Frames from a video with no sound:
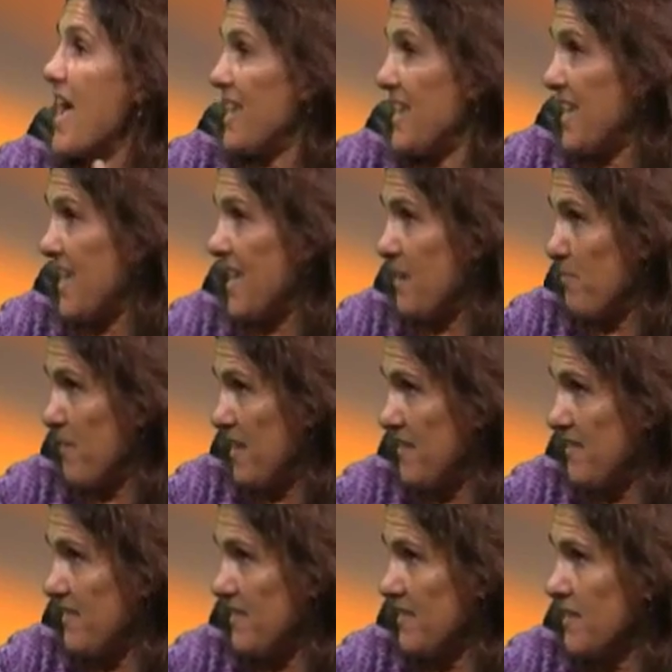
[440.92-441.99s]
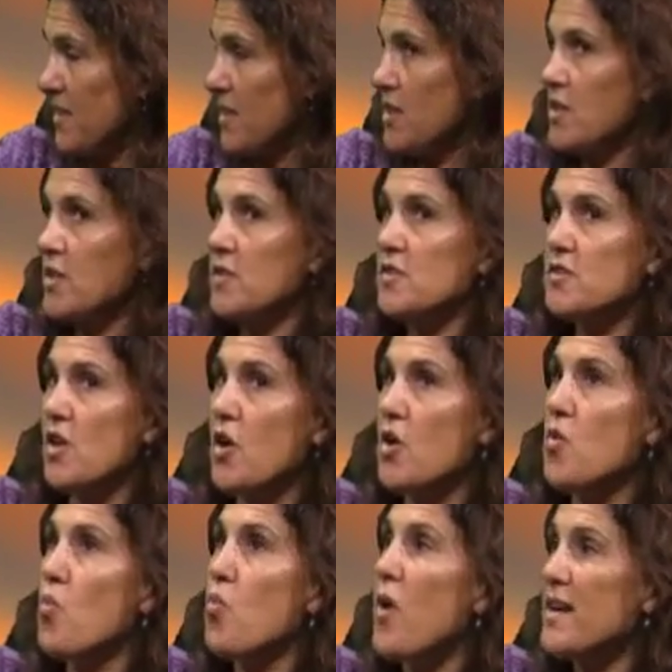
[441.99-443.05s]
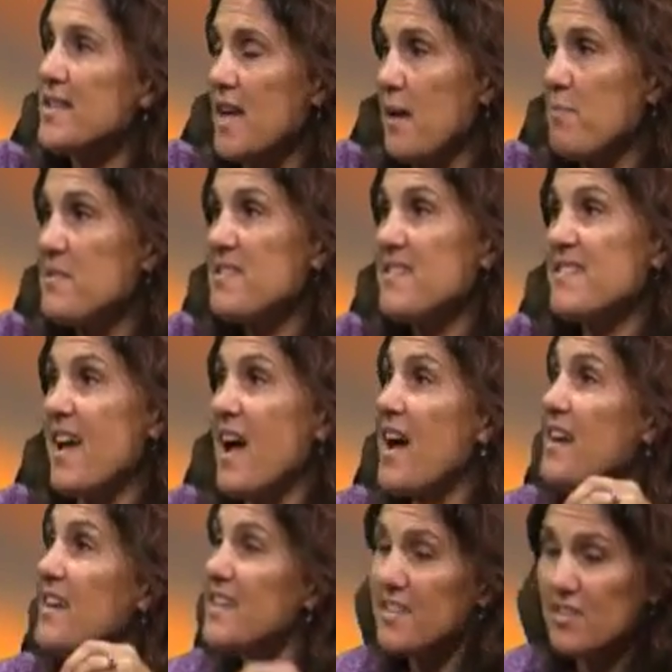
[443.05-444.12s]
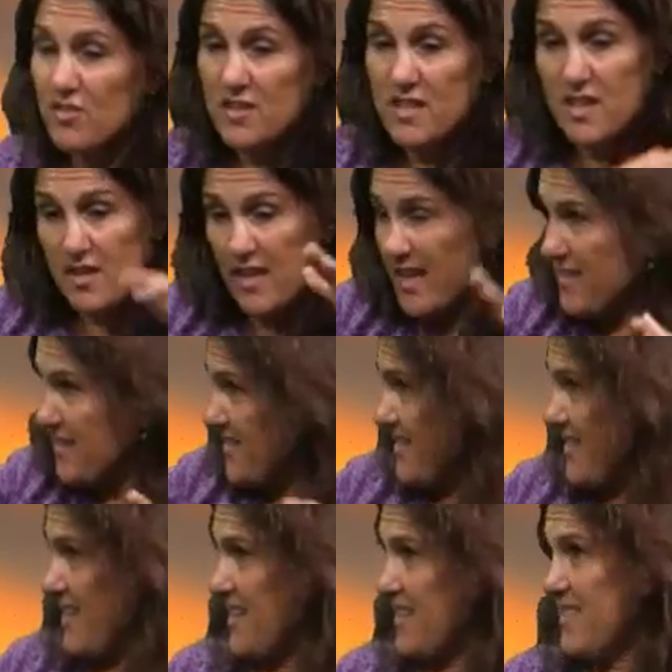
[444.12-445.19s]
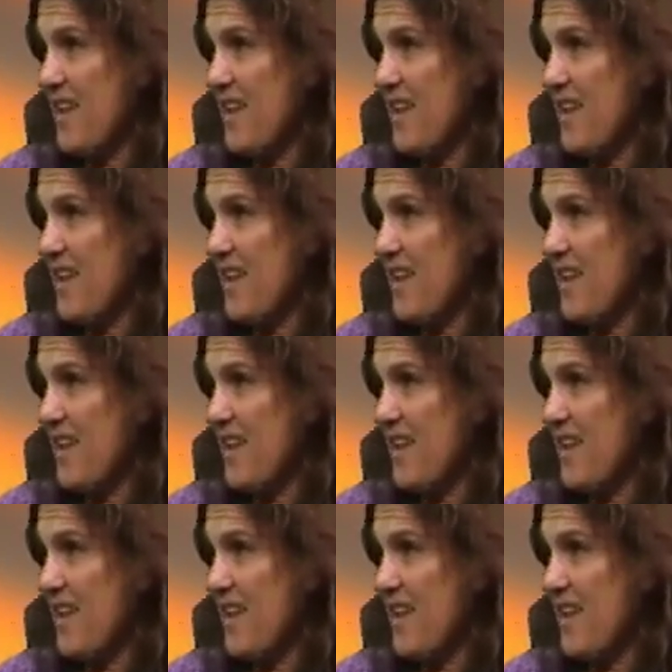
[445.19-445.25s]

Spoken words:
high care beds. So what happens is our little neonates,